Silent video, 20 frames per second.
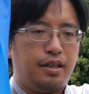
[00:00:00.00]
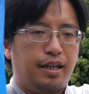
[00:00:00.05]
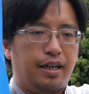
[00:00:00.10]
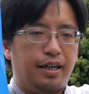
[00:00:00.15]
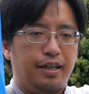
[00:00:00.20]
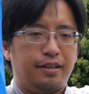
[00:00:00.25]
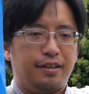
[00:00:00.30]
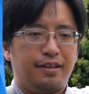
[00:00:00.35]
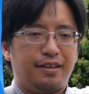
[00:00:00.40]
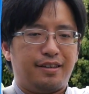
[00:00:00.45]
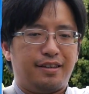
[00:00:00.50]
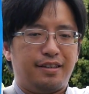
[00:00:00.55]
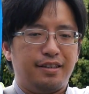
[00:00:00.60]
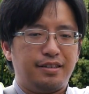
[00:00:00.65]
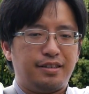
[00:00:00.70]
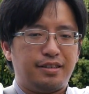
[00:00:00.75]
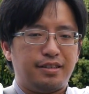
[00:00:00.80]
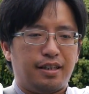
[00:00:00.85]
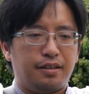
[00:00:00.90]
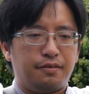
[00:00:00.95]
And
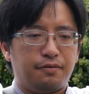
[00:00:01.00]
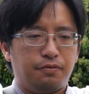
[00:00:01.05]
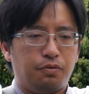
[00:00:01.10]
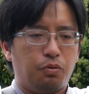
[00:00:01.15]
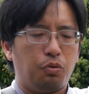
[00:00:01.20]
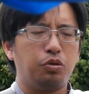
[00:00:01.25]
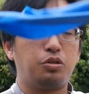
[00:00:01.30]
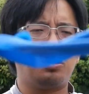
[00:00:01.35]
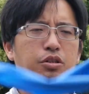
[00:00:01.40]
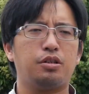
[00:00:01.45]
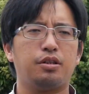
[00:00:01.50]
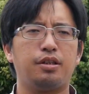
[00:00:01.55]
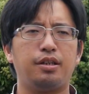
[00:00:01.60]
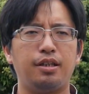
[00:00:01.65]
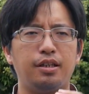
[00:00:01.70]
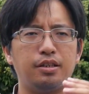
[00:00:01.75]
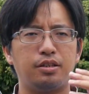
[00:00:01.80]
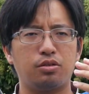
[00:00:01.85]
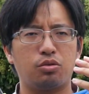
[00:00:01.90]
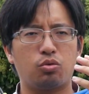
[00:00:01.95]
this,
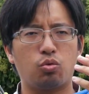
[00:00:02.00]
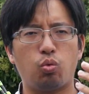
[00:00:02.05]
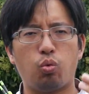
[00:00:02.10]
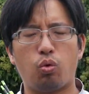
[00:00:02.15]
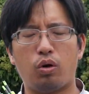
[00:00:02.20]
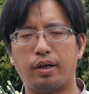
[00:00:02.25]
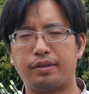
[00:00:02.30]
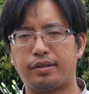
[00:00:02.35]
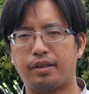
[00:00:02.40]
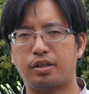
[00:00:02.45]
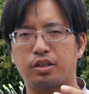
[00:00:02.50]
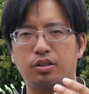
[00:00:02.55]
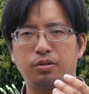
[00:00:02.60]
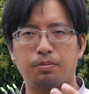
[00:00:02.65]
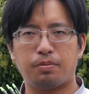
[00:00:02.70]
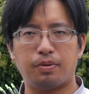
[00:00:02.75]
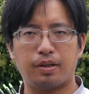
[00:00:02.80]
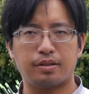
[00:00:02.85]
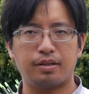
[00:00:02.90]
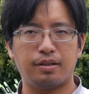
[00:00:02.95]
unfortunately, isn't quite a
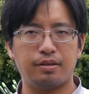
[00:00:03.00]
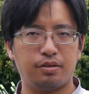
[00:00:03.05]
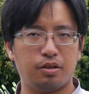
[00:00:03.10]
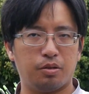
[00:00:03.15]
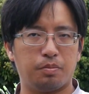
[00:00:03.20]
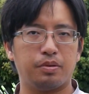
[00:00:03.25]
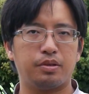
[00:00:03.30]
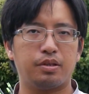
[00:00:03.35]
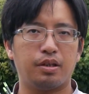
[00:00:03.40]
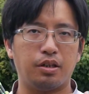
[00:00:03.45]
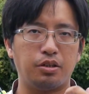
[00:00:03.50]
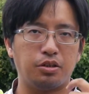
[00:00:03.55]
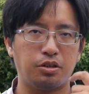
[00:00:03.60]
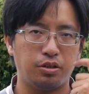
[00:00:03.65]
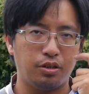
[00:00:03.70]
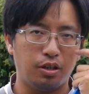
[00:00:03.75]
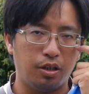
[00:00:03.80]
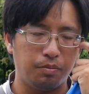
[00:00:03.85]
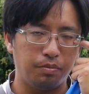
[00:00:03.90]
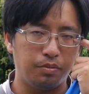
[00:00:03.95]
correct
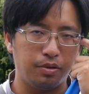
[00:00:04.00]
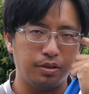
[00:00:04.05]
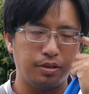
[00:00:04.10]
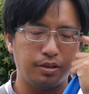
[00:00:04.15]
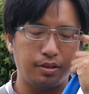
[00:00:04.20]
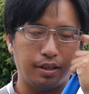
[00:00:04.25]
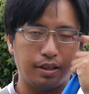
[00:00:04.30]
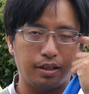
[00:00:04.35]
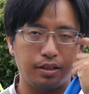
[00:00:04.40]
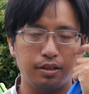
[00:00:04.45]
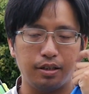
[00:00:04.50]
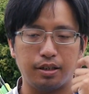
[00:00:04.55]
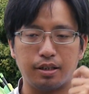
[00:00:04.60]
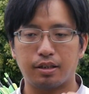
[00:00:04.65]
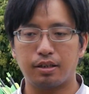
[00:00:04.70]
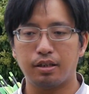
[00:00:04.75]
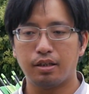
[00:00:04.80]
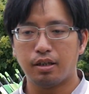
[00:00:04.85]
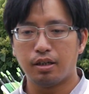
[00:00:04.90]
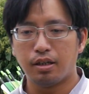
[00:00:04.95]
interpretation of this
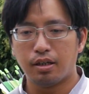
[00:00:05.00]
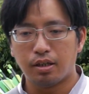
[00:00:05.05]
technique.